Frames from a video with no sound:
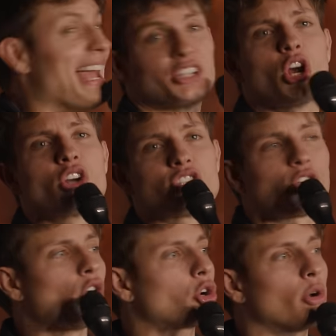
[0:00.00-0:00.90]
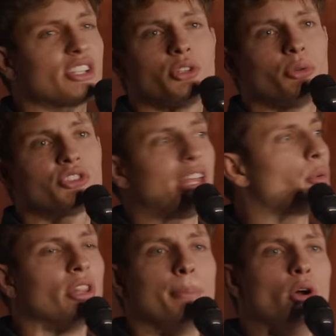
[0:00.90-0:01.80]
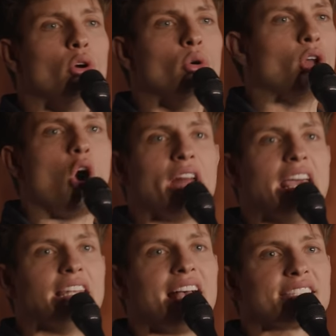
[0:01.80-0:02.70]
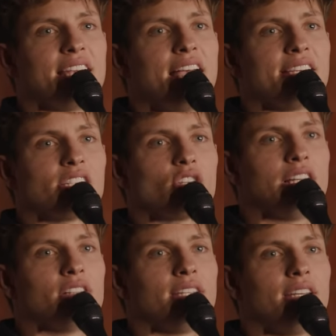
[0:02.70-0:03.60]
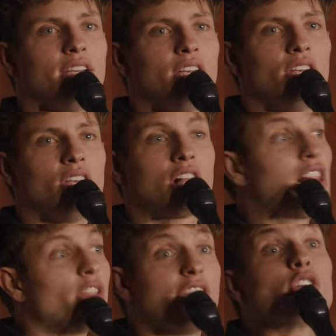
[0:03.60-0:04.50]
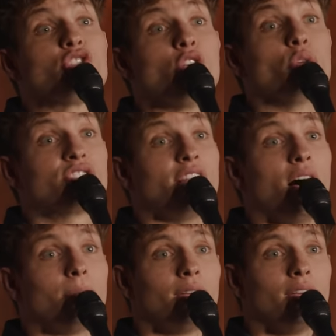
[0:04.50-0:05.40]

Yeah, charge it to her crystals. They were in the moon all night last night, so clearly they're juiced up.